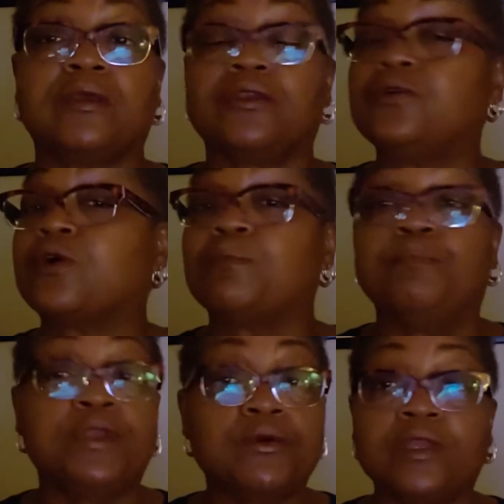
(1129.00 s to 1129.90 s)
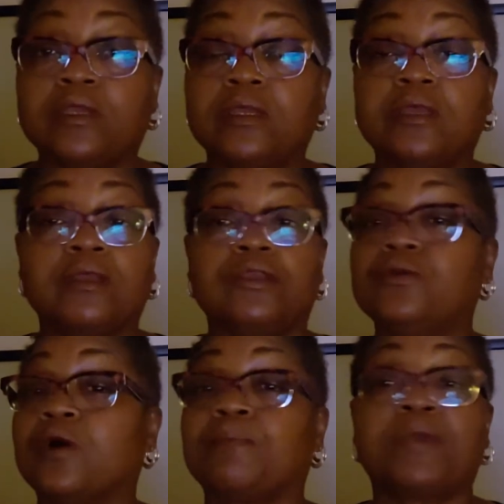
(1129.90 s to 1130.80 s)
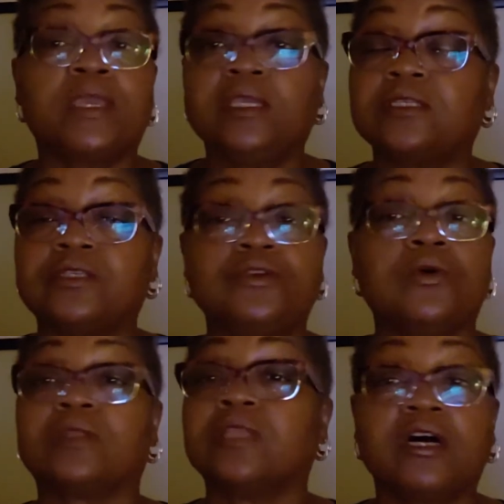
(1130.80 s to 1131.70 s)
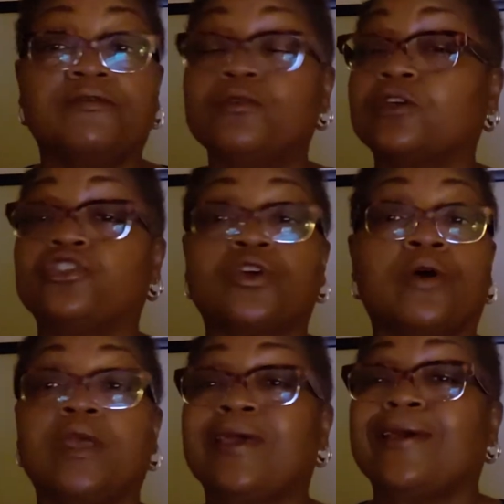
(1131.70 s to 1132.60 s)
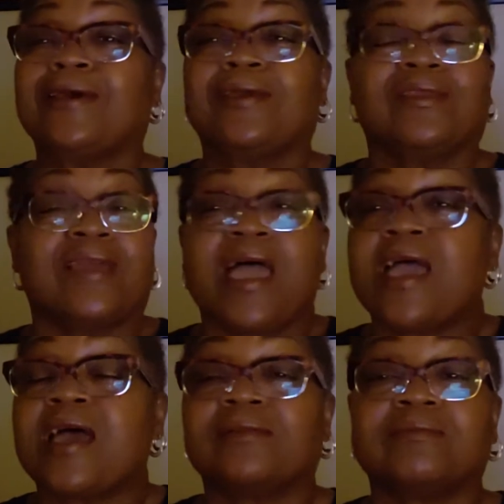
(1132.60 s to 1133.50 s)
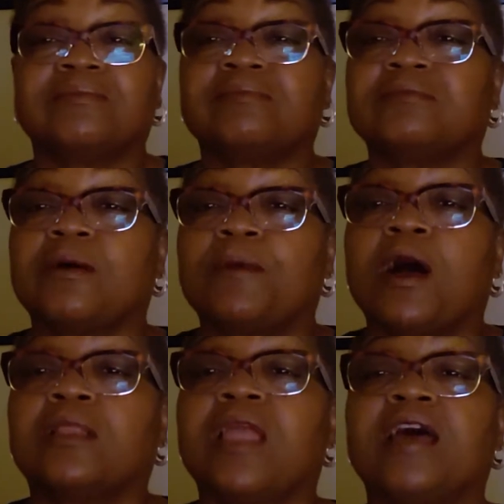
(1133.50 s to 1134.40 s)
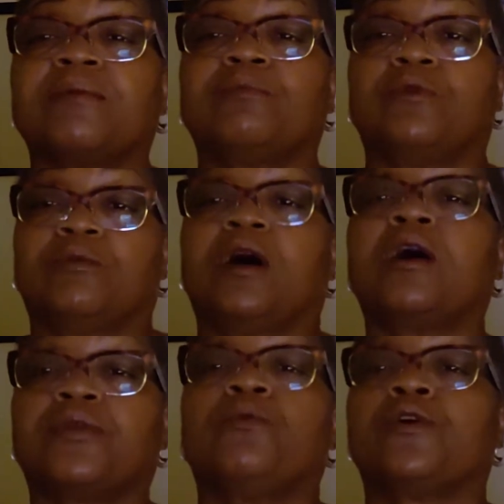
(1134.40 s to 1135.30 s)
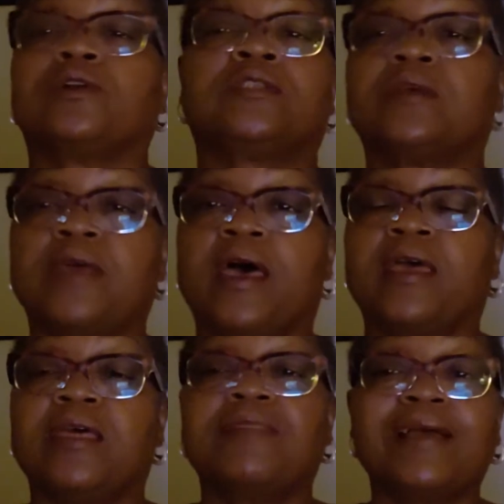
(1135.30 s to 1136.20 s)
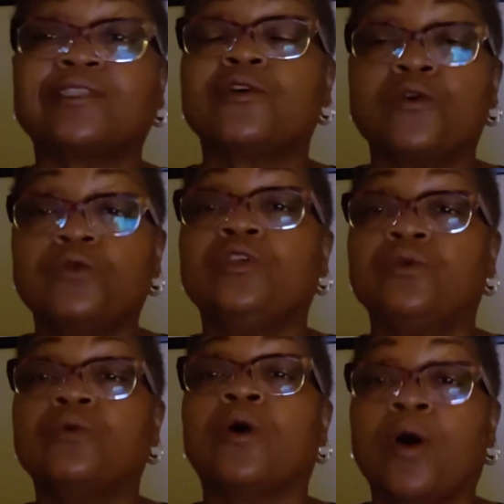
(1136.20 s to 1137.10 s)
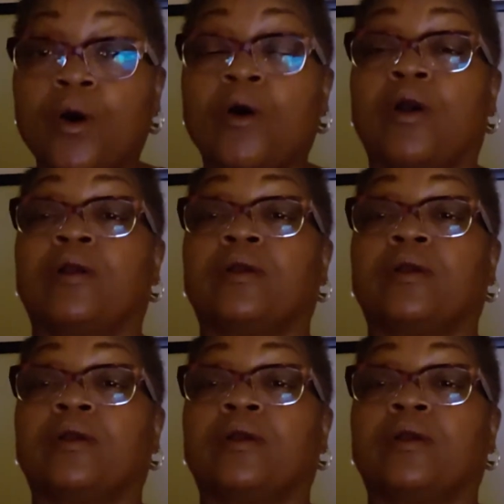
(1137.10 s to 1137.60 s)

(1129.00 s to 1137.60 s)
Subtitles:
You are beauty. You are peace. You are love. You are joy. Add a lot other words to that, and that's who you are.